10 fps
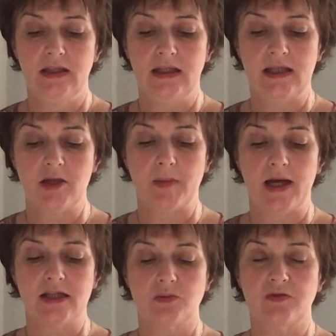In the
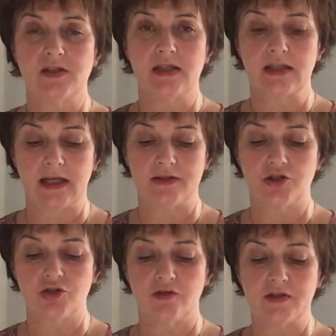past, we've seen
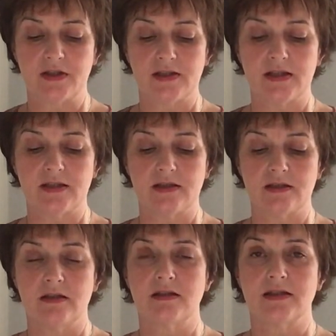catastrophic
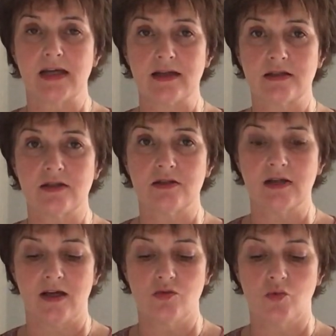diseases, disasters,
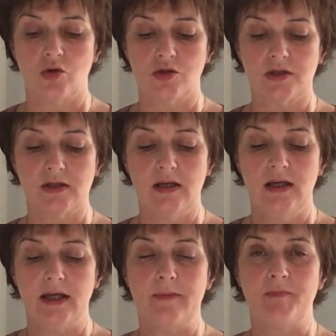and wars
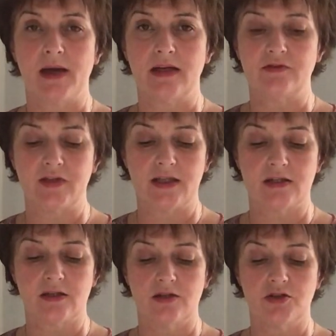impact various
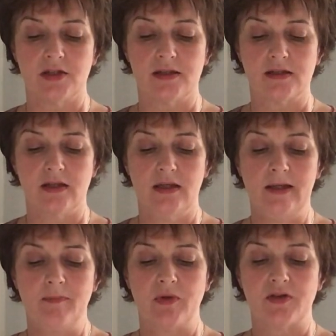countries,
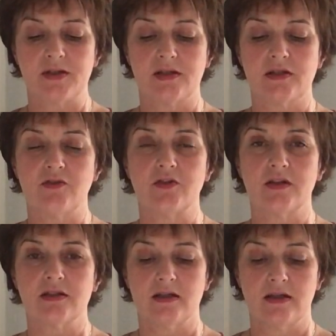but this is
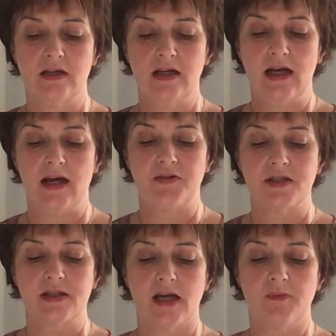different. At
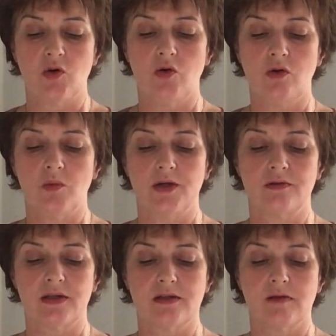this time, the whole
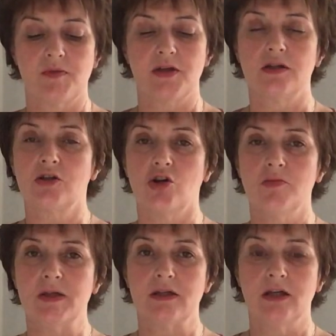world has something in
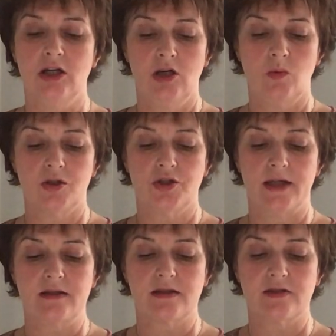common. We're
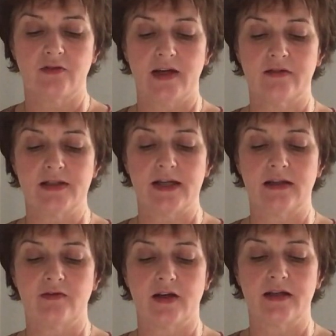trying to survive a
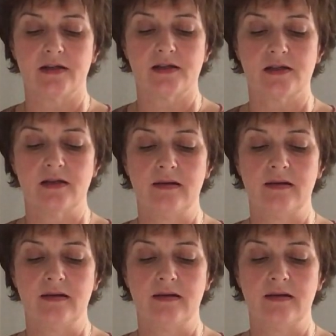deadly virus.